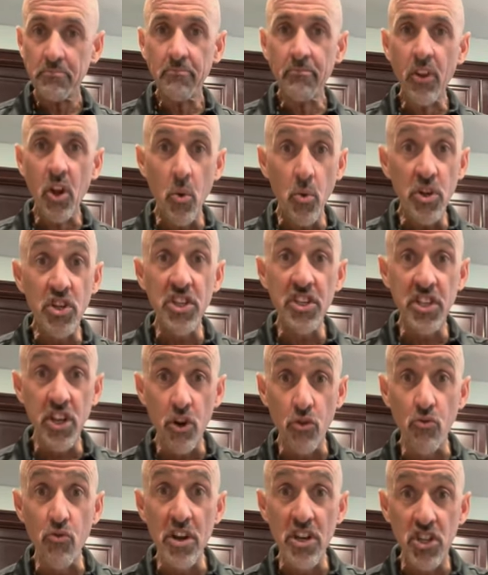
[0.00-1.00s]
which is the
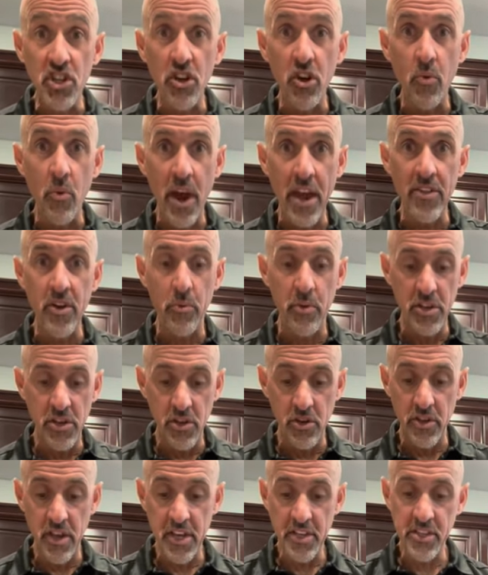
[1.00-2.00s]
original way that we do
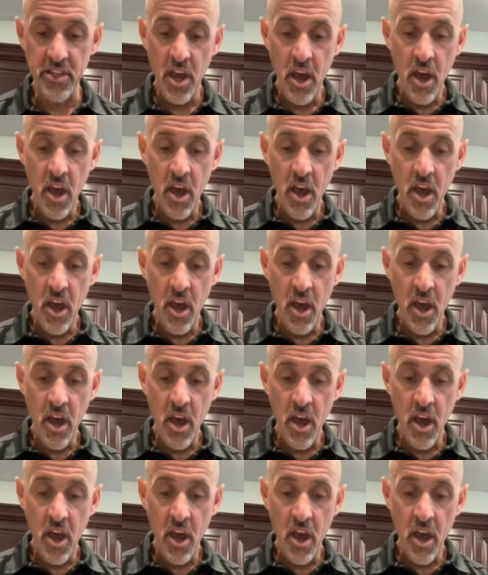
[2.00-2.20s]
this,